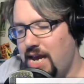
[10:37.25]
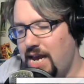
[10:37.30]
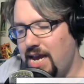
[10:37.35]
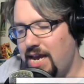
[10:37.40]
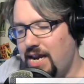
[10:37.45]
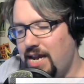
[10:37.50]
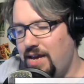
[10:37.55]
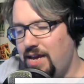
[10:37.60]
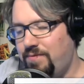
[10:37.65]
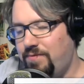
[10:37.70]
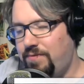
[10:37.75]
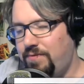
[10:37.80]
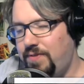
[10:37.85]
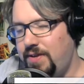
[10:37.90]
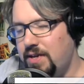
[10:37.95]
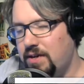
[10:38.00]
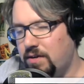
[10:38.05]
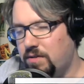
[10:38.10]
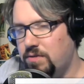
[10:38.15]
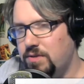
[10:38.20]
and it
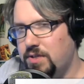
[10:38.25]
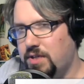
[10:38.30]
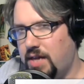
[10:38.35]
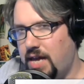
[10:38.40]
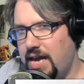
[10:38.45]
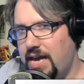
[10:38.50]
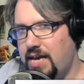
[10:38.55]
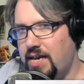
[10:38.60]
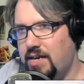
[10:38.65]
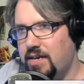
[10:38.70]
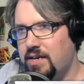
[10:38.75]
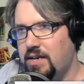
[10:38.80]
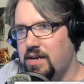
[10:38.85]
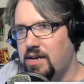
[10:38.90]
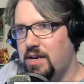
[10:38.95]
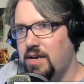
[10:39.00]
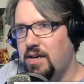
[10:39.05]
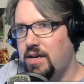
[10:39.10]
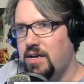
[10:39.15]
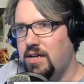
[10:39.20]
feels like
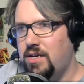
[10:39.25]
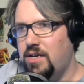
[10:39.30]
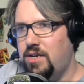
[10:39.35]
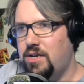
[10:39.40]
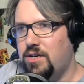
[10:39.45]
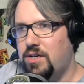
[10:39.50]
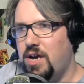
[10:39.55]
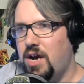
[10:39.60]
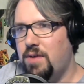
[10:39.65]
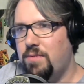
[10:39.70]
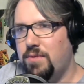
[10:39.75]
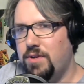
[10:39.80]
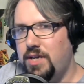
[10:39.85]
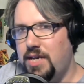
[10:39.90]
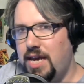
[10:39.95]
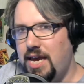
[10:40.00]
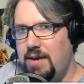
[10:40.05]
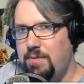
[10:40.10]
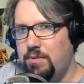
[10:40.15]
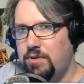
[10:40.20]
you're not
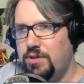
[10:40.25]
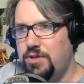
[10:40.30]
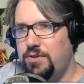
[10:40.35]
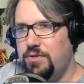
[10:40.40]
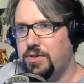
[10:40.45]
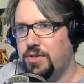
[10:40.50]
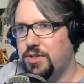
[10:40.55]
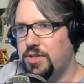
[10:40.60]
really able to.